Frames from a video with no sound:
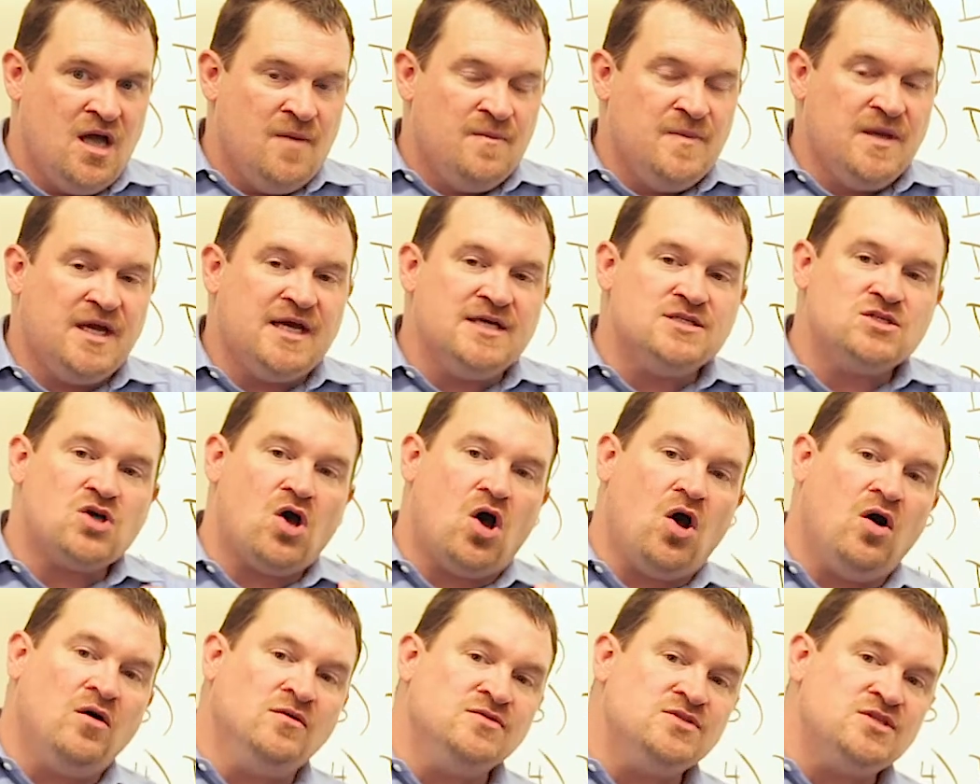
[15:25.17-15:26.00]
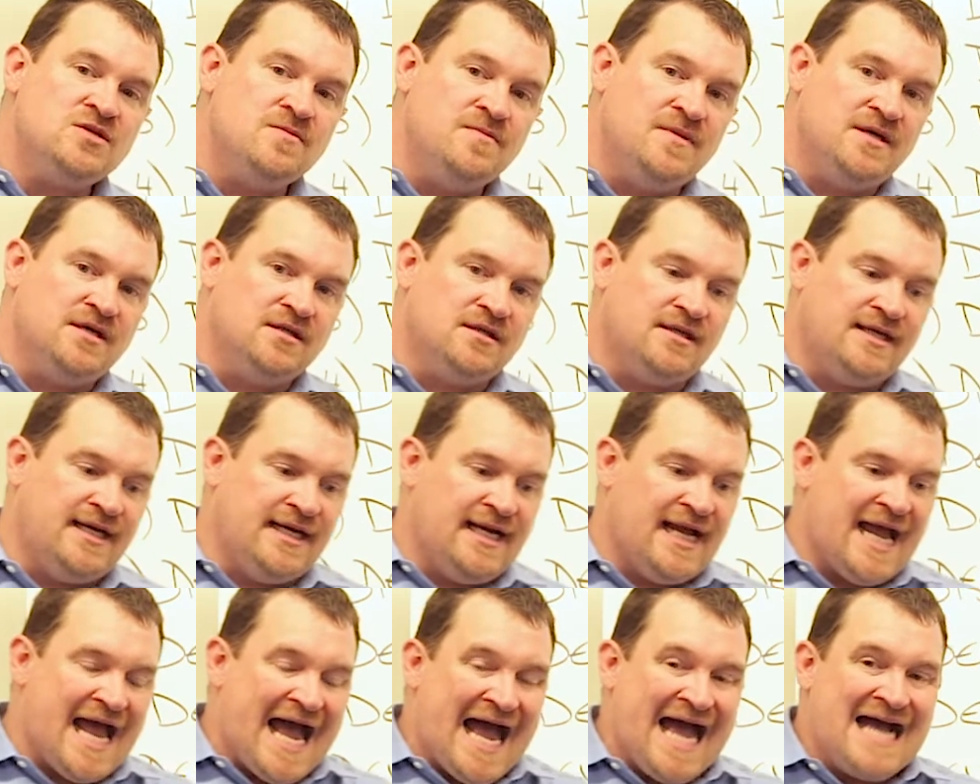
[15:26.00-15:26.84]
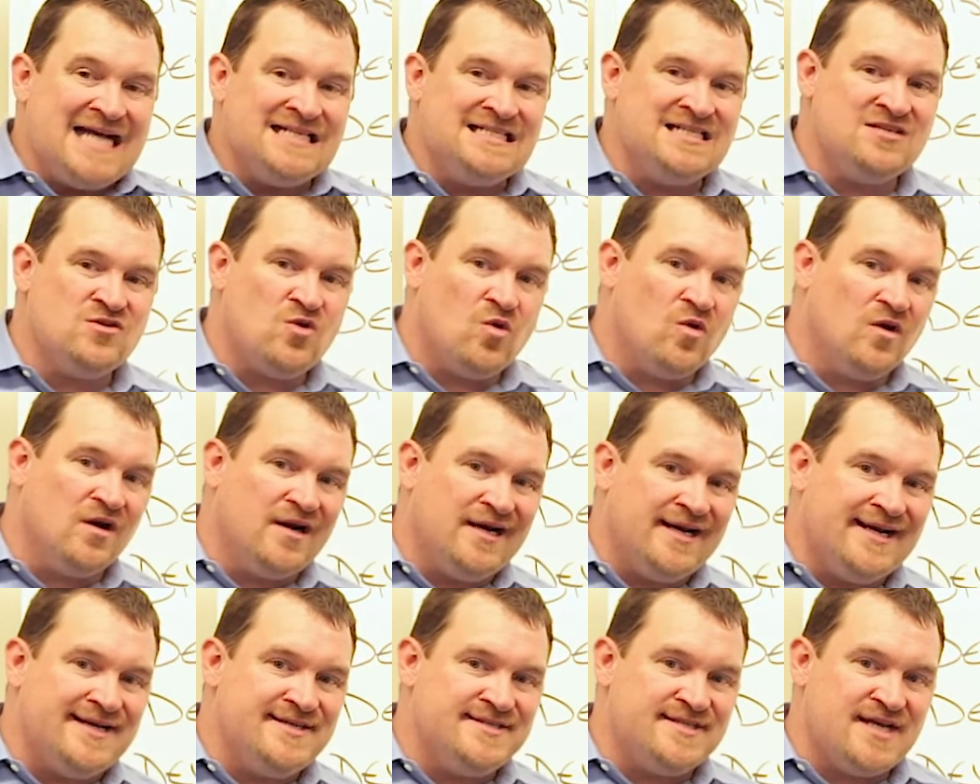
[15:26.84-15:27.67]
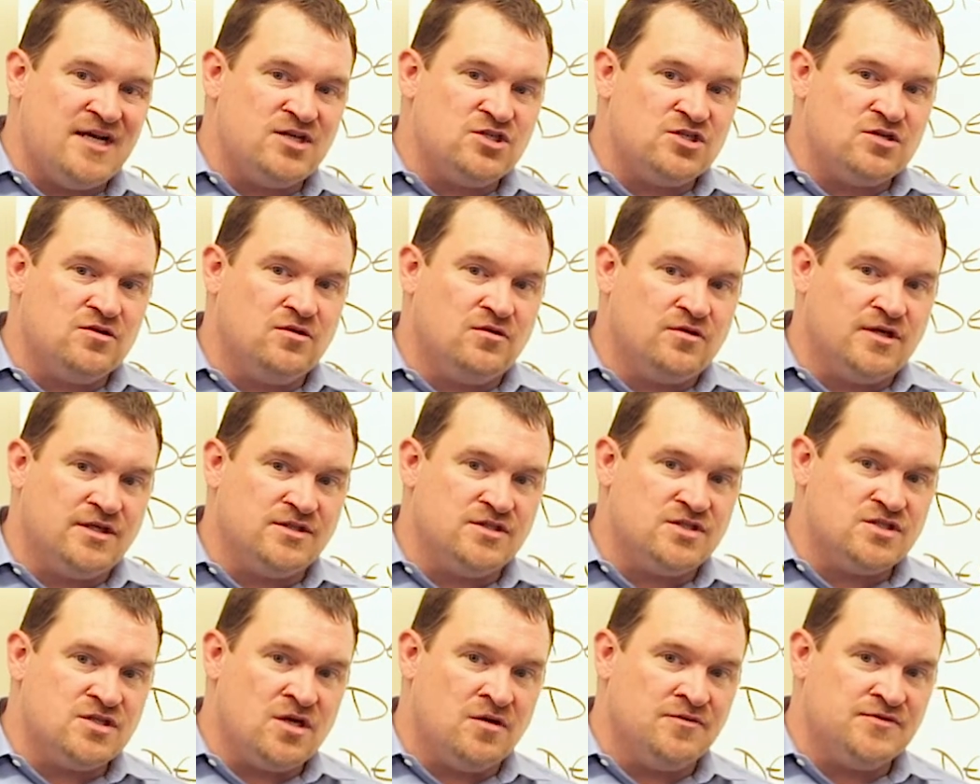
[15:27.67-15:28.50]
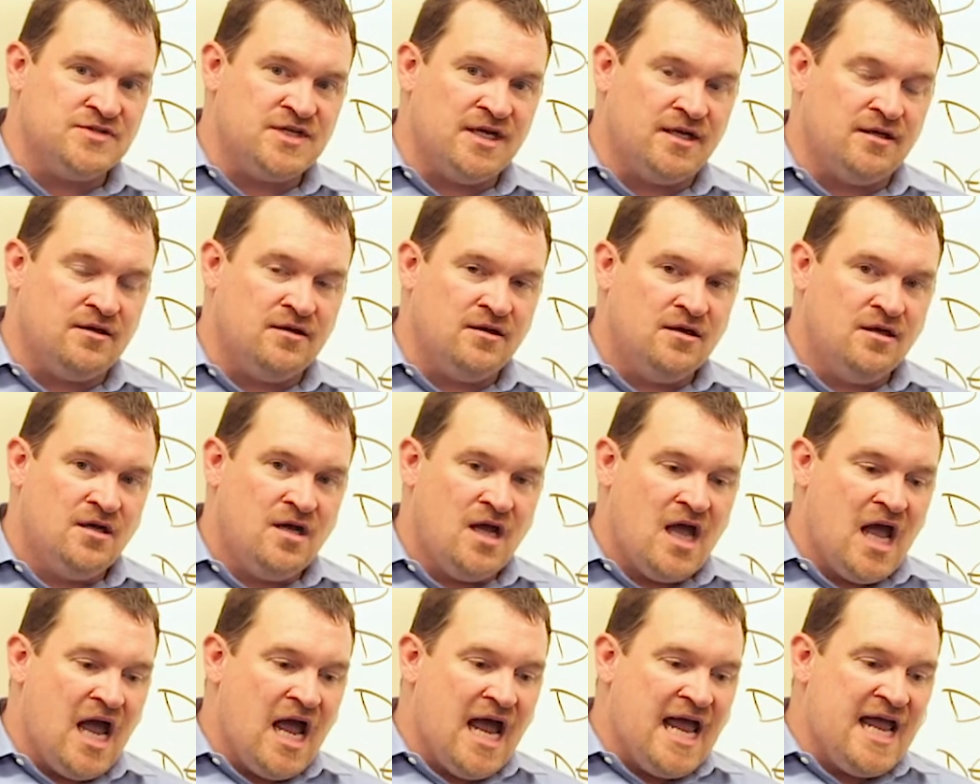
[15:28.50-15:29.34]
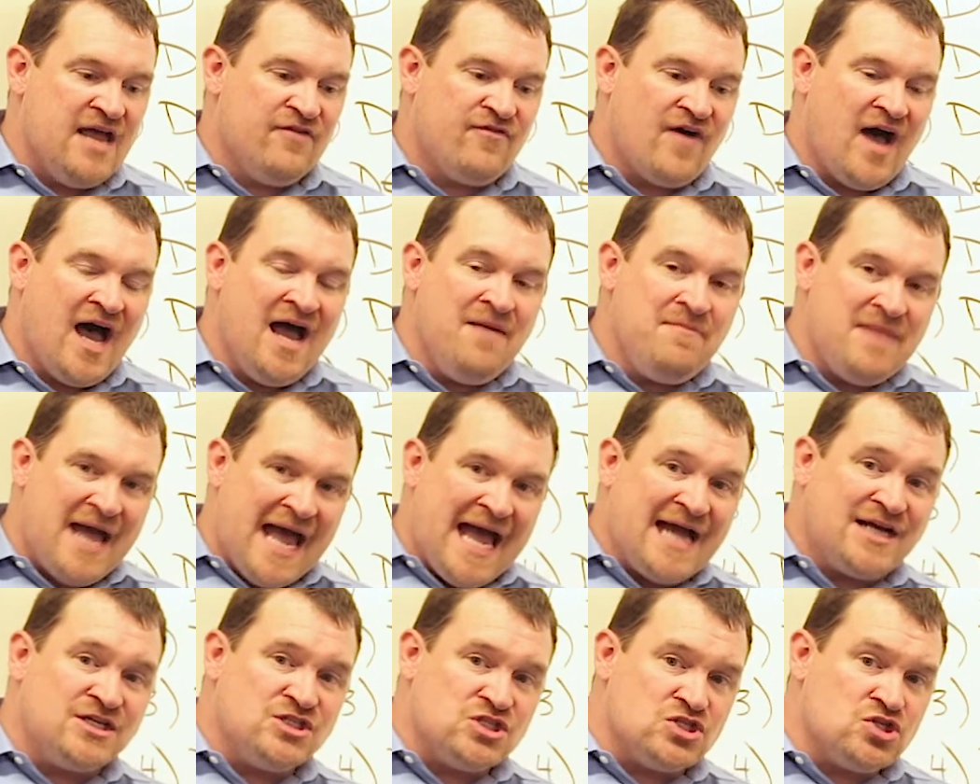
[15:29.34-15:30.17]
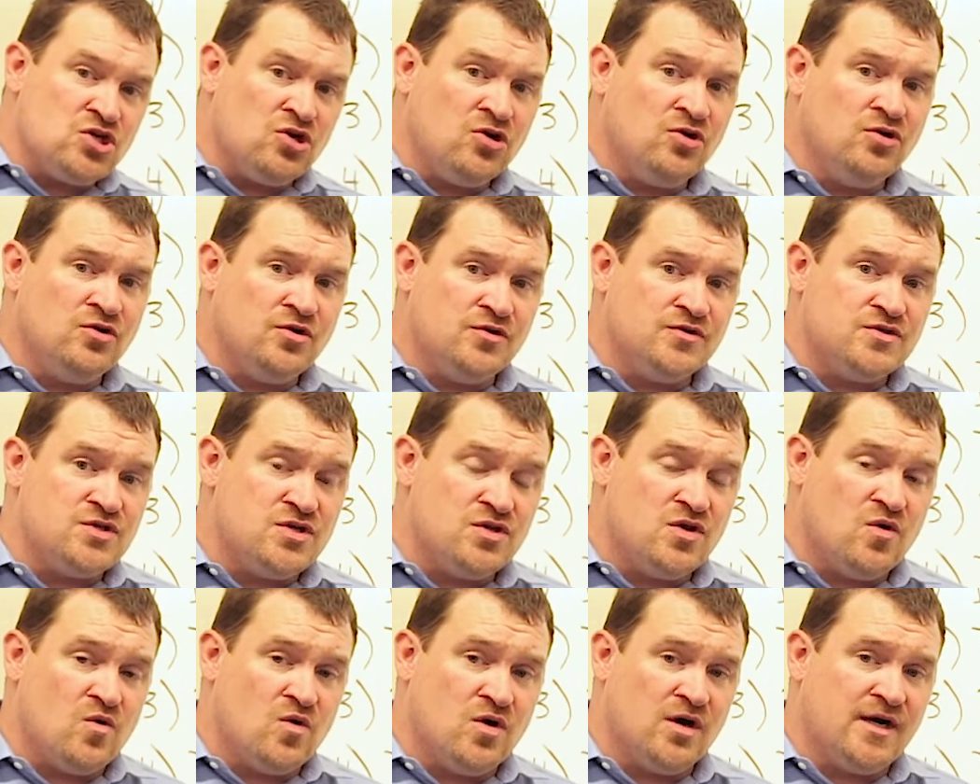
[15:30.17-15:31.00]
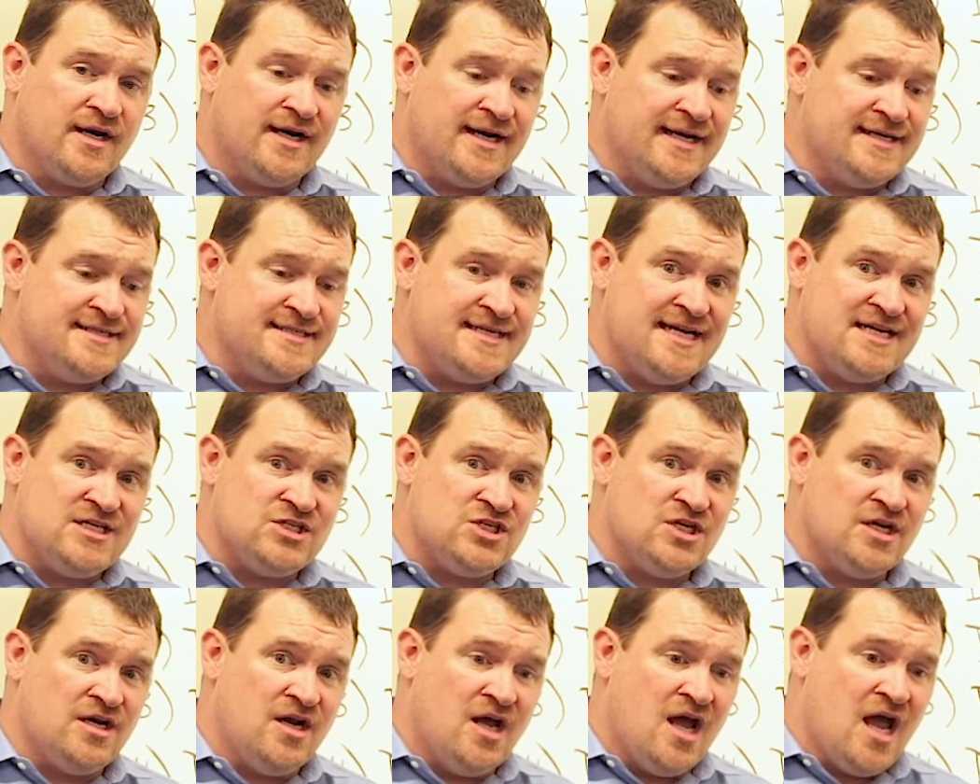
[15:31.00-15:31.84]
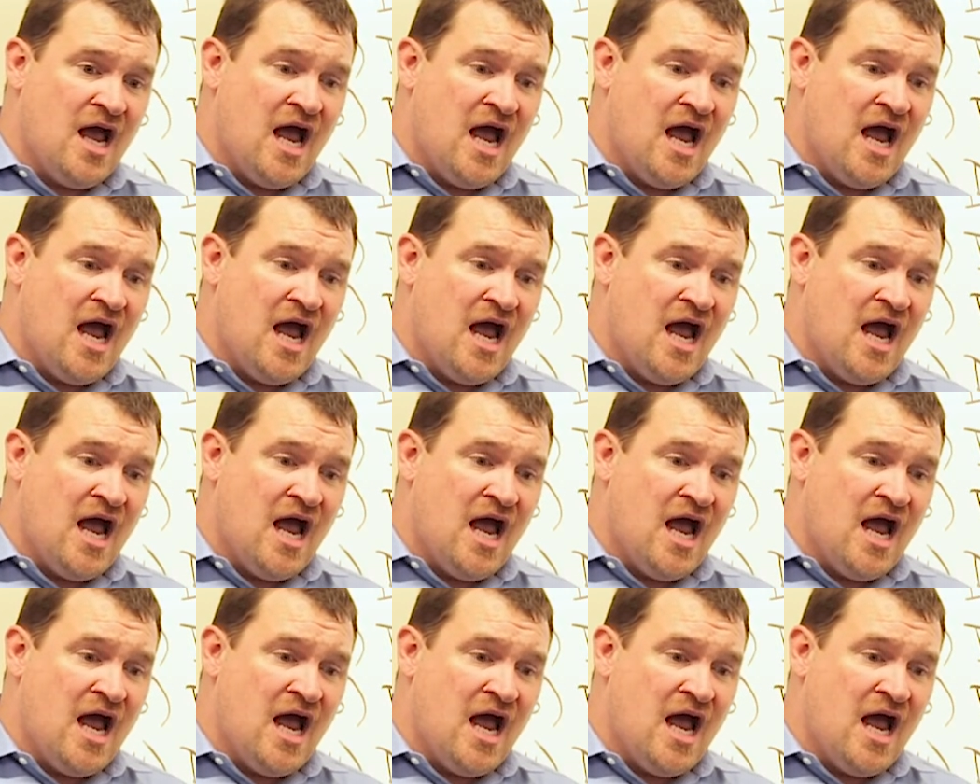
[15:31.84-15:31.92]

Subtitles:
Because ultimately, as an organizational consultant, if I'm external to the organization,